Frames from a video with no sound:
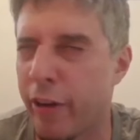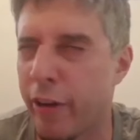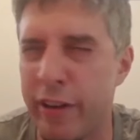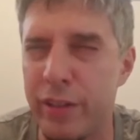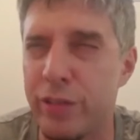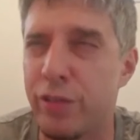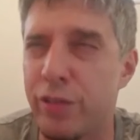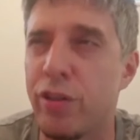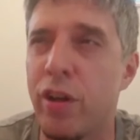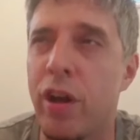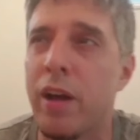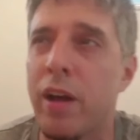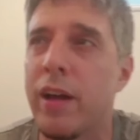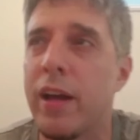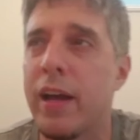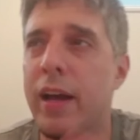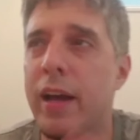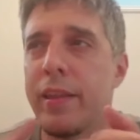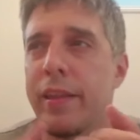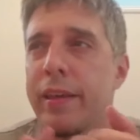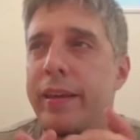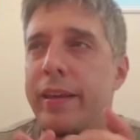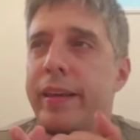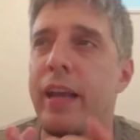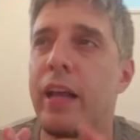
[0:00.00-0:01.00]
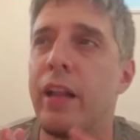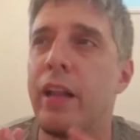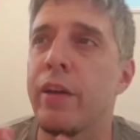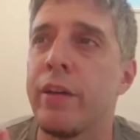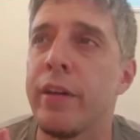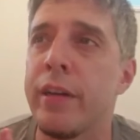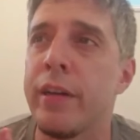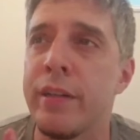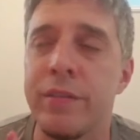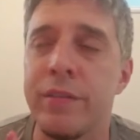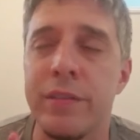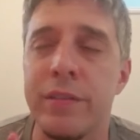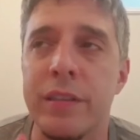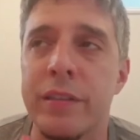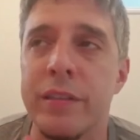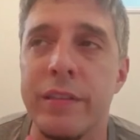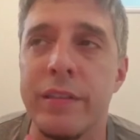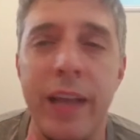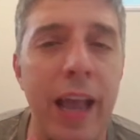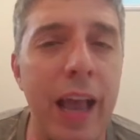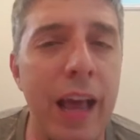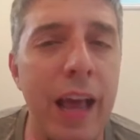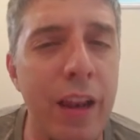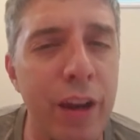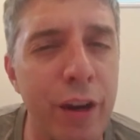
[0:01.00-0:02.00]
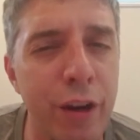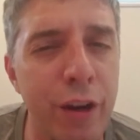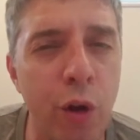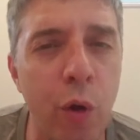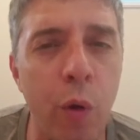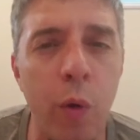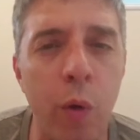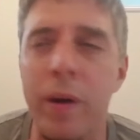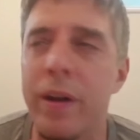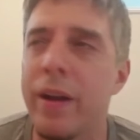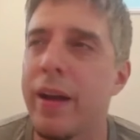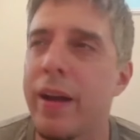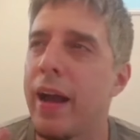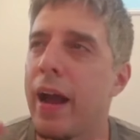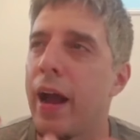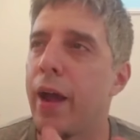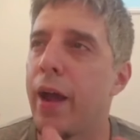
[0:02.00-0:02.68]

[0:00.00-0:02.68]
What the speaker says: I already saw the killer isn't Eleanor.